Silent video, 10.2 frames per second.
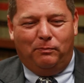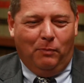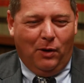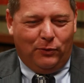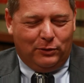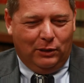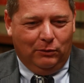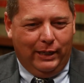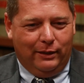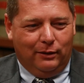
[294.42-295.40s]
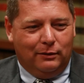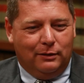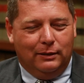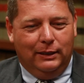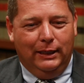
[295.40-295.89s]
A month or so later,
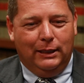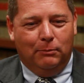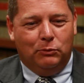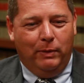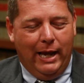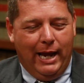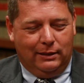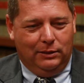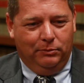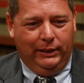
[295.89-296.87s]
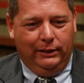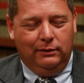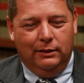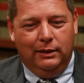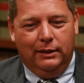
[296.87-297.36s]
he comes back to me
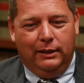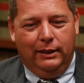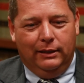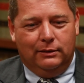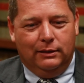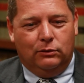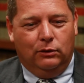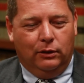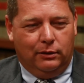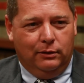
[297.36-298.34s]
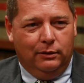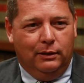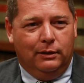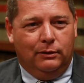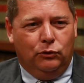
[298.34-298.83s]
and says, look,
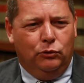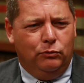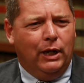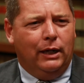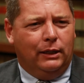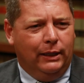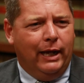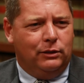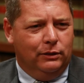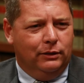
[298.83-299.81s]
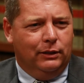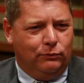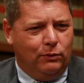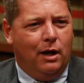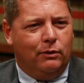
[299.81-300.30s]
you got a connection to
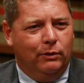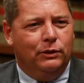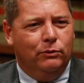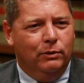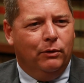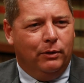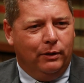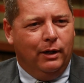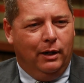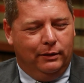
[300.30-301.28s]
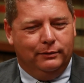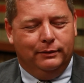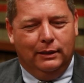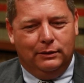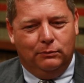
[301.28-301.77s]
this rock, whether you know it or not.
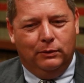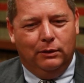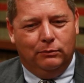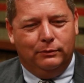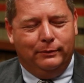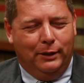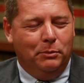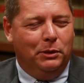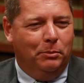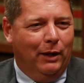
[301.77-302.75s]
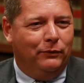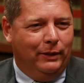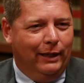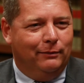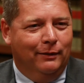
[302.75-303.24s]
And I said, well, tell me about
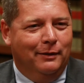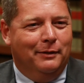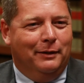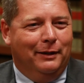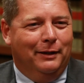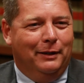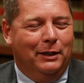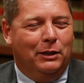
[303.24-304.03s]
that. And he